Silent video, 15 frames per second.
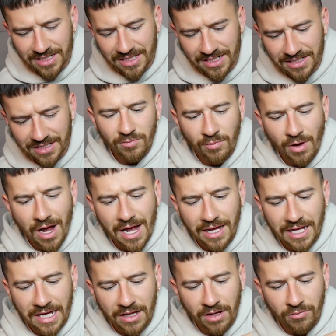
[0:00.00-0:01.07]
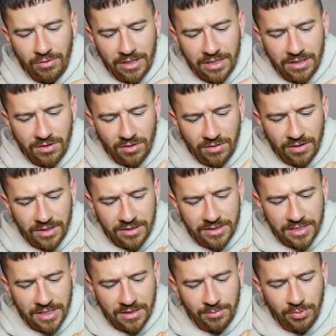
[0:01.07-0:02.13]
Like, why? I really don't
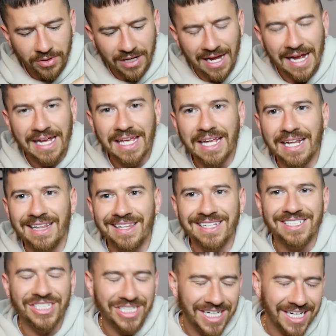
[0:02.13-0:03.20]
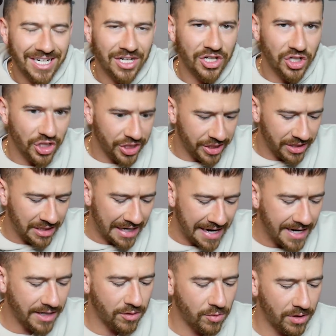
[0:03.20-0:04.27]
understand the point. I get legit good,
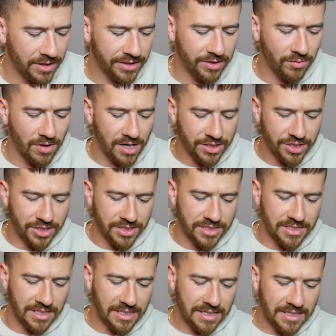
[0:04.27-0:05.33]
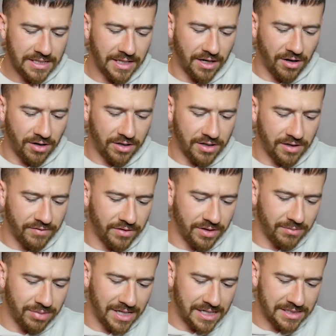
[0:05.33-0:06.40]
high quality watches that aren't covered
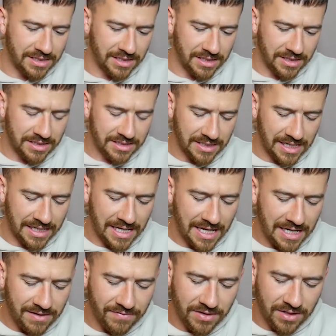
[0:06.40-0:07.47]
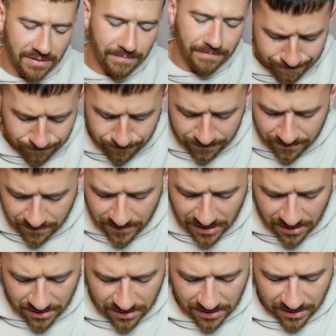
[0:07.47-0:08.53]
in plastic like this. I can't even.
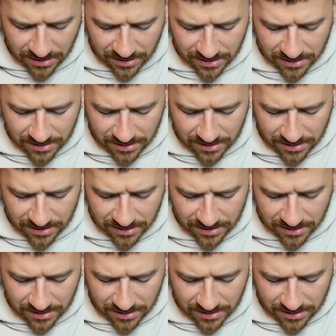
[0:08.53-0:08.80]
Ugh.